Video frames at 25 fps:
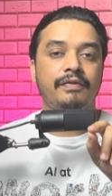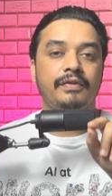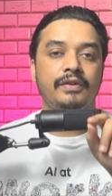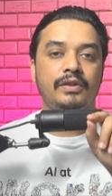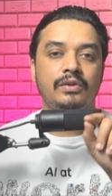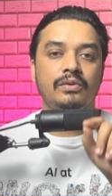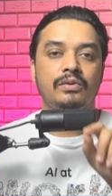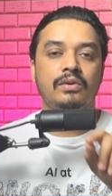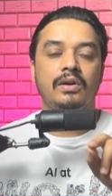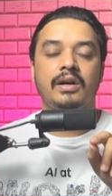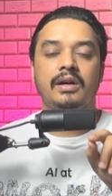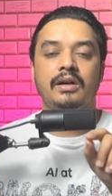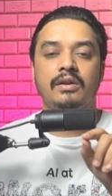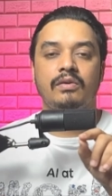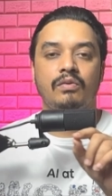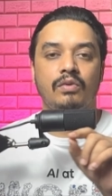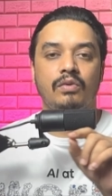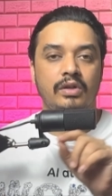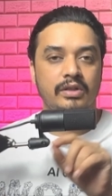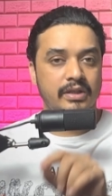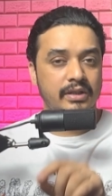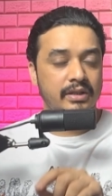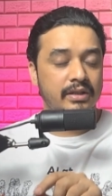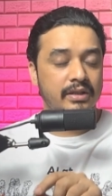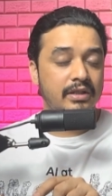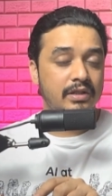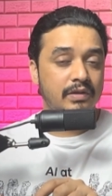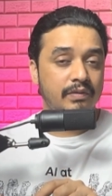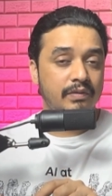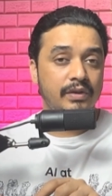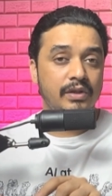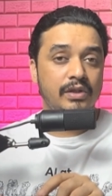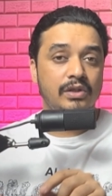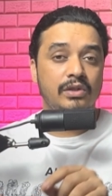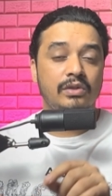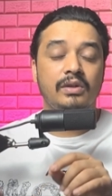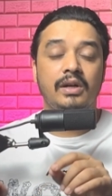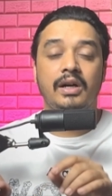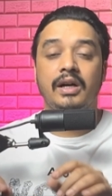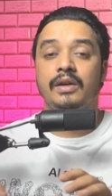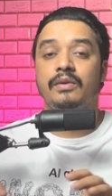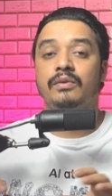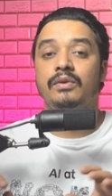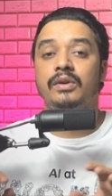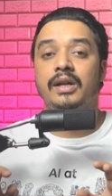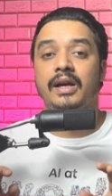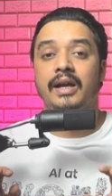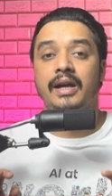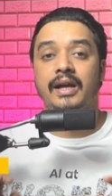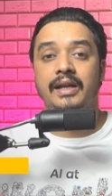you are watching this video, I
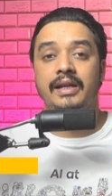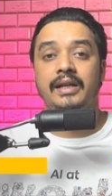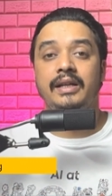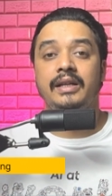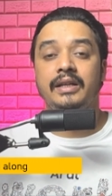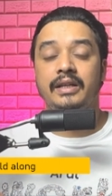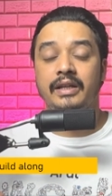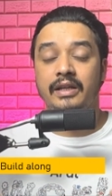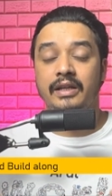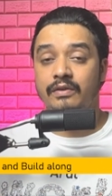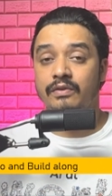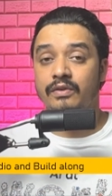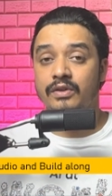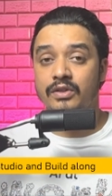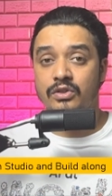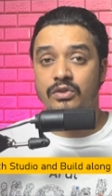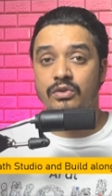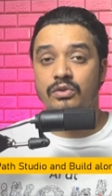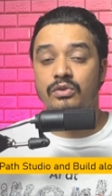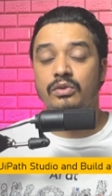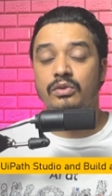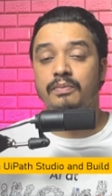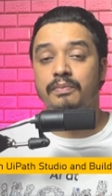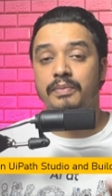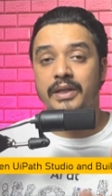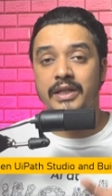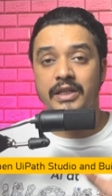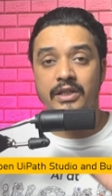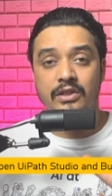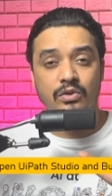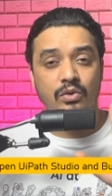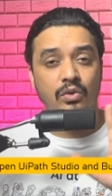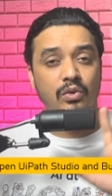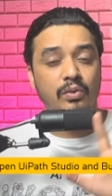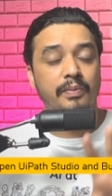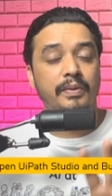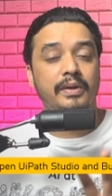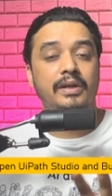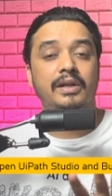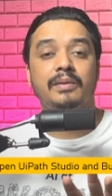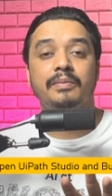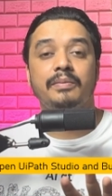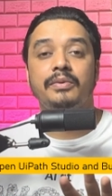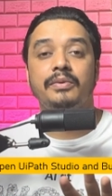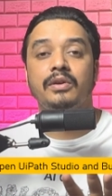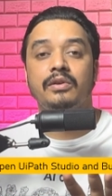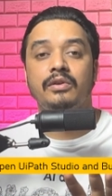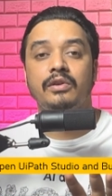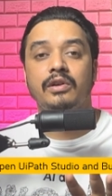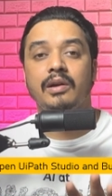would highly request you to please open
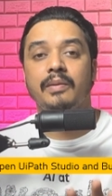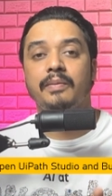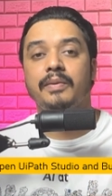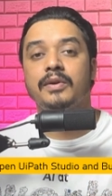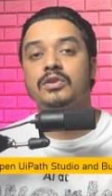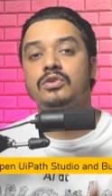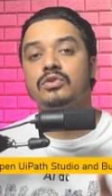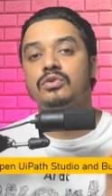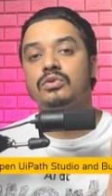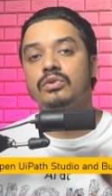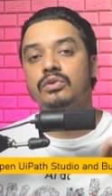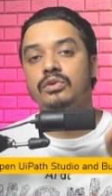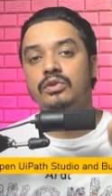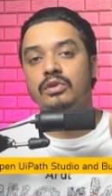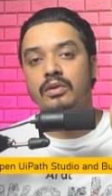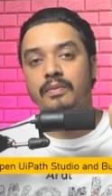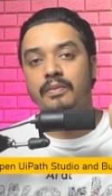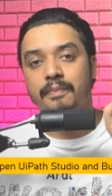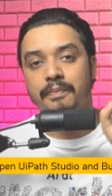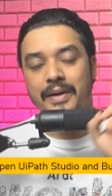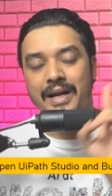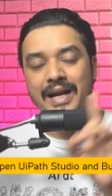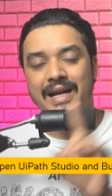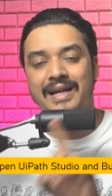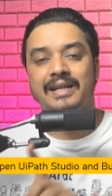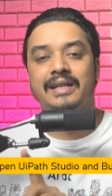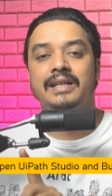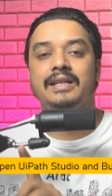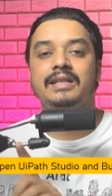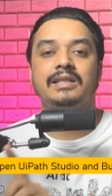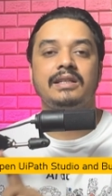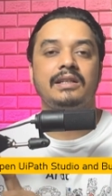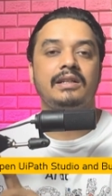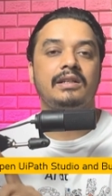up your UiPath Studio, practice